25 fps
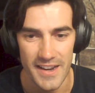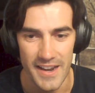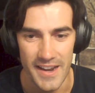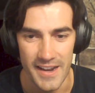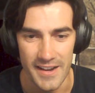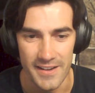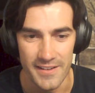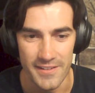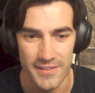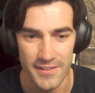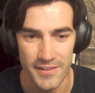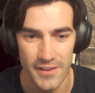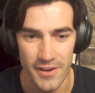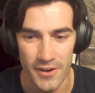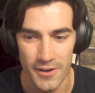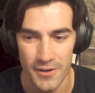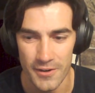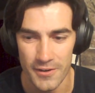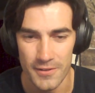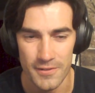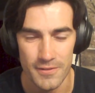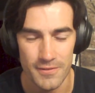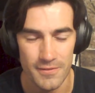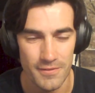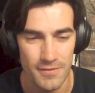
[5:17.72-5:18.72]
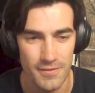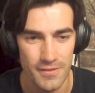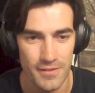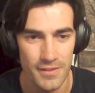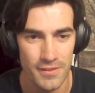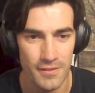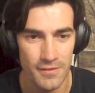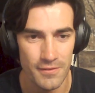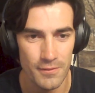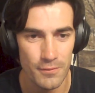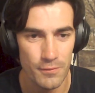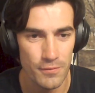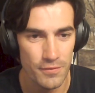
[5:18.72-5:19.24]
And so,
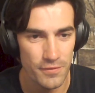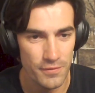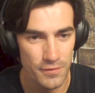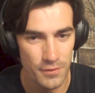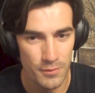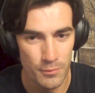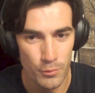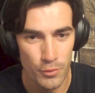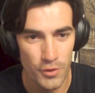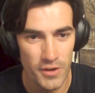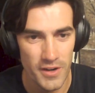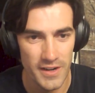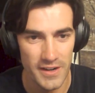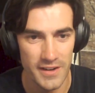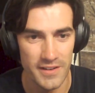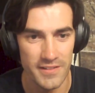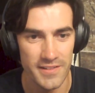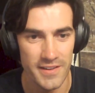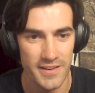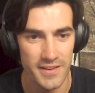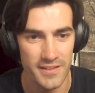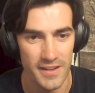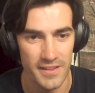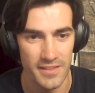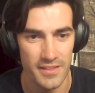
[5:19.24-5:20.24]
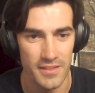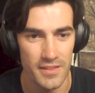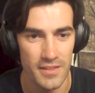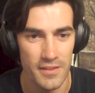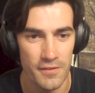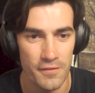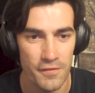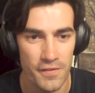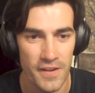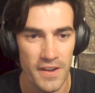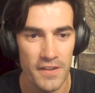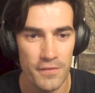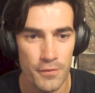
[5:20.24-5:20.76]
th- from what I can see, like the
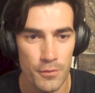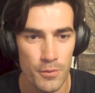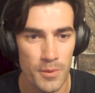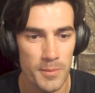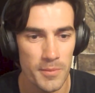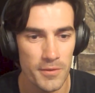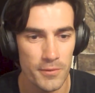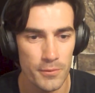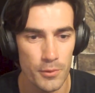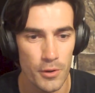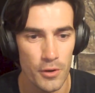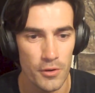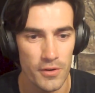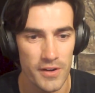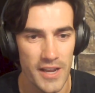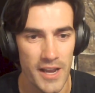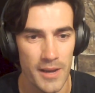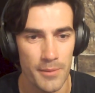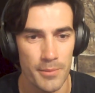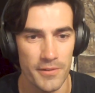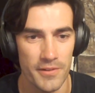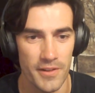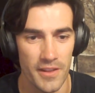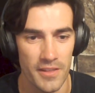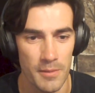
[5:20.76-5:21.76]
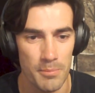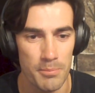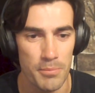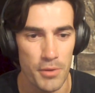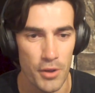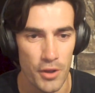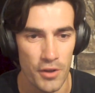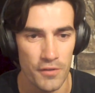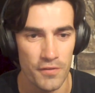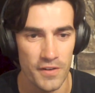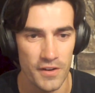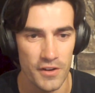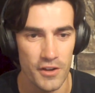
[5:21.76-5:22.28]
FIFA Women's World Cup is like the
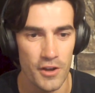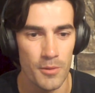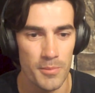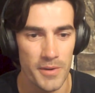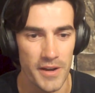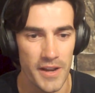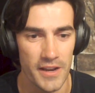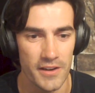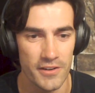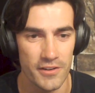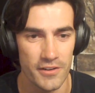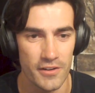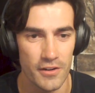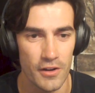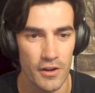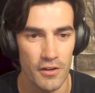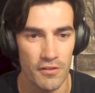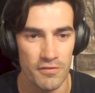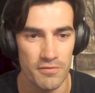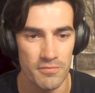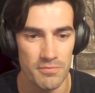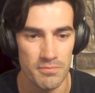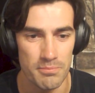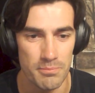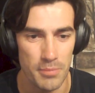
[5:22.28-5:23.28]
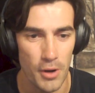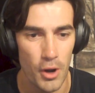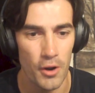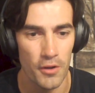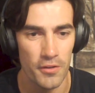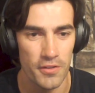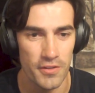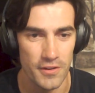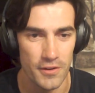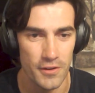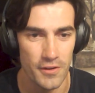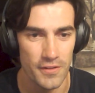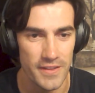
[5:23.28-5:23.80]
perfect combination of
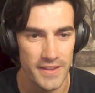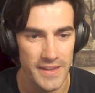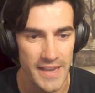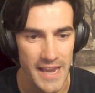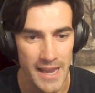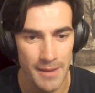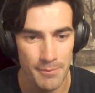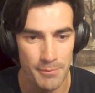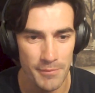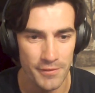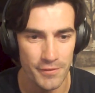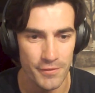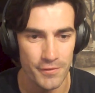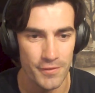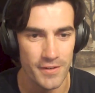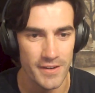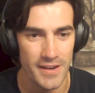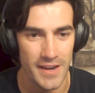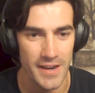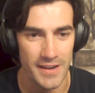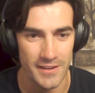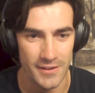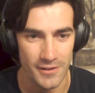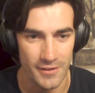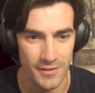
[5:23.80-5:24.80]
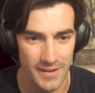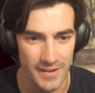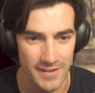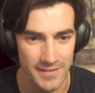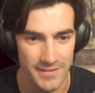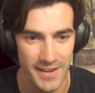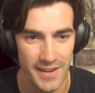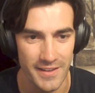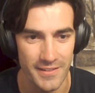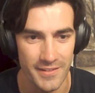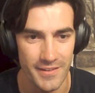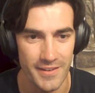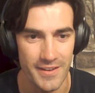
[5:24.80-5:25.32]
both. You got the atmosphere and you got the
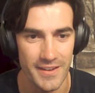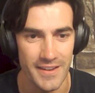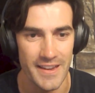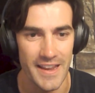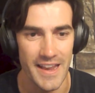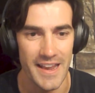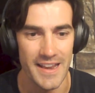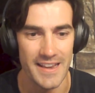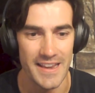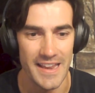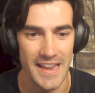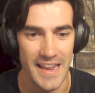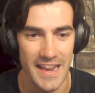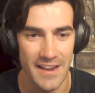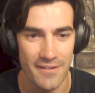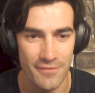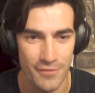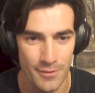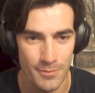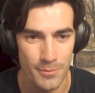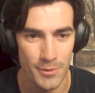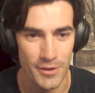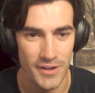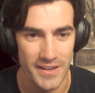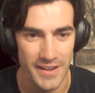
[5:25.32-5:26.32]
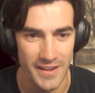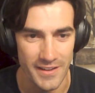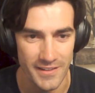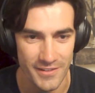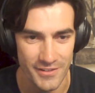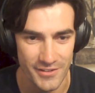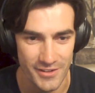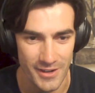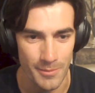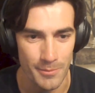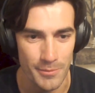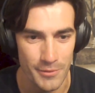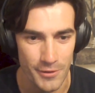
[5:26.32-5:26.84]
intensity, and everybody has
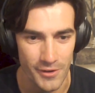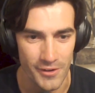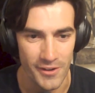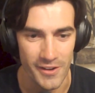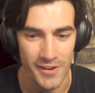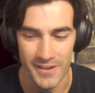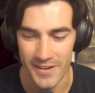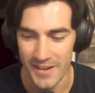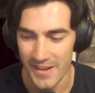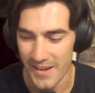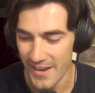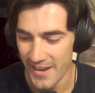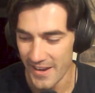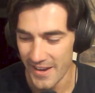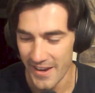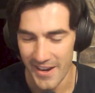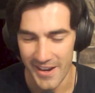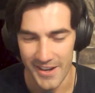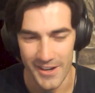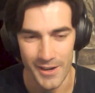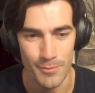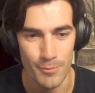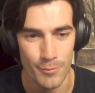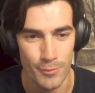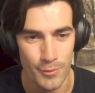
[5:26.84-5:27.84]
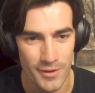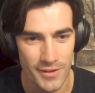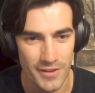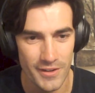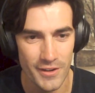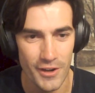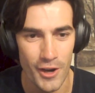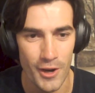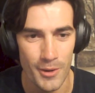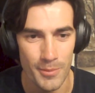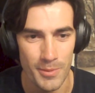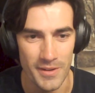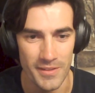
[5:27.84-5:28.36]
jumped on it. And I'm really
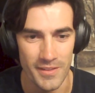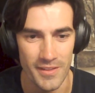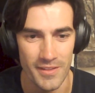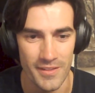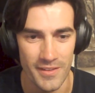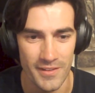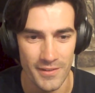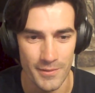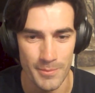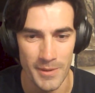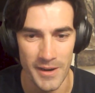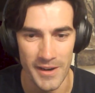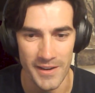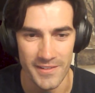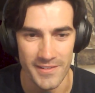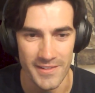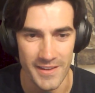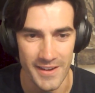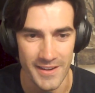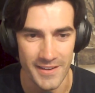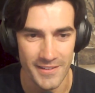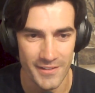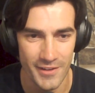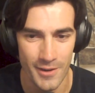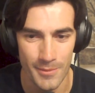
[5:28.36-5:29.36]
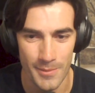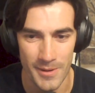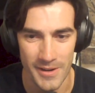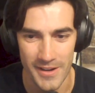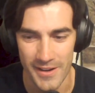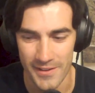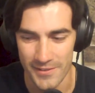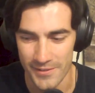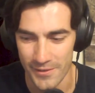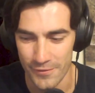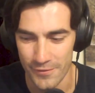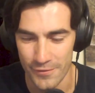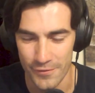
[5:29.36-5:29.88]
hoping that this means anytime I
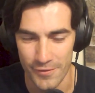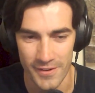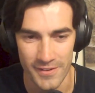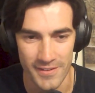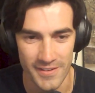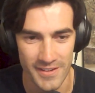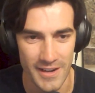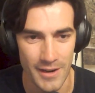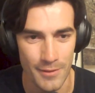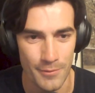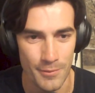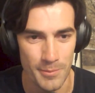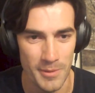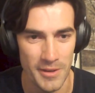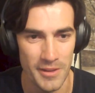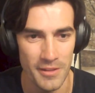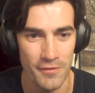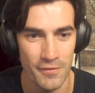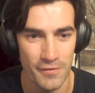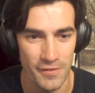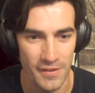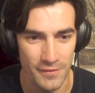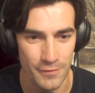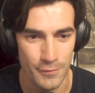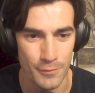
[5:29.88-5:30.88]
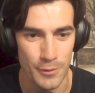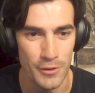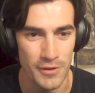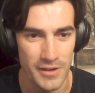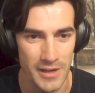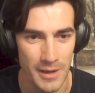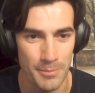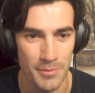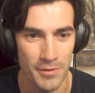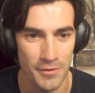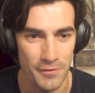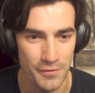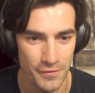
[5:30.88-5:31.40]
ask a friend to come with me to the FIFA World
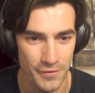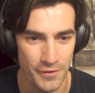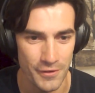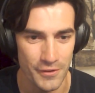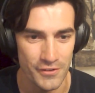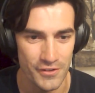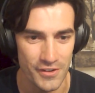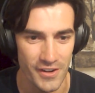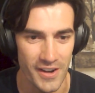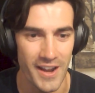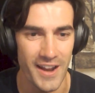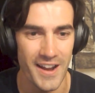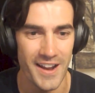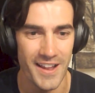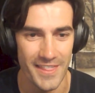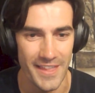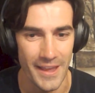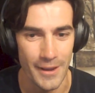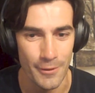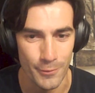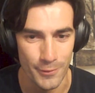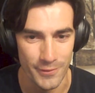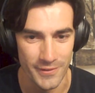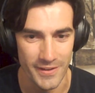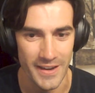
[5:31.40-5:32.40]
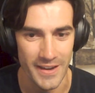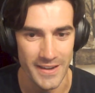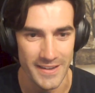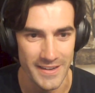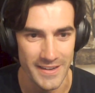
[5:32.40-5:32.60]
Cup in the future, they will say